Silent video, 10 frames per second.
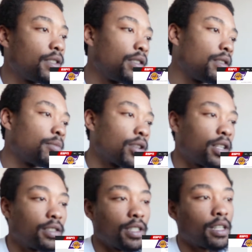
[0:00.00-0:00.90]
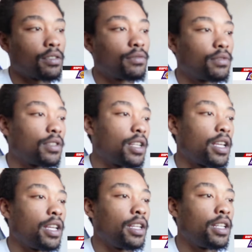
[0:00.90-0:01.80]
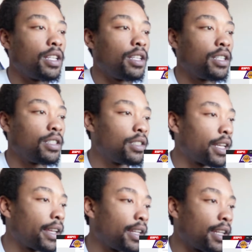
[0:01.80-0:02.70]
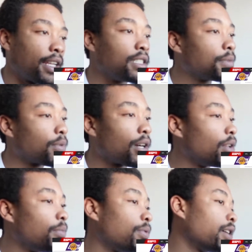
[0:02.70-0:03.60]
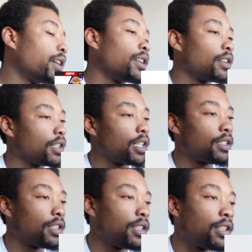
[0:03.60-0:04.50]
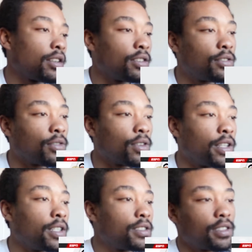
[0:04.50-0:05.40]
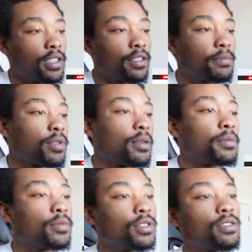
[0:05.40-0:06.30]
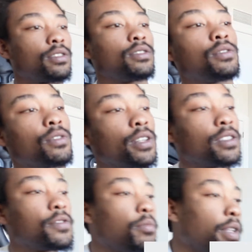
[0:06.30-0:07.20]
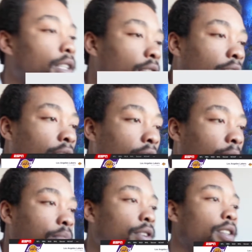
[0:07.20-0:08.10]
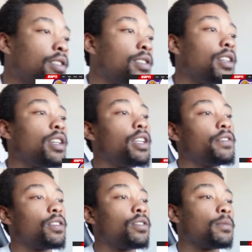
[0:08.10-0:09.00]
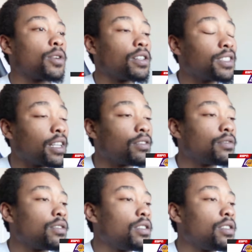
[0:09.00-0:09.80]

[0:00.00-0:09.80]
LeBron's out. AD day-to-day. He's probably playing like they're notorious. Yeah, probably. They're notorious for being day-to-day players, even though LeBron's out.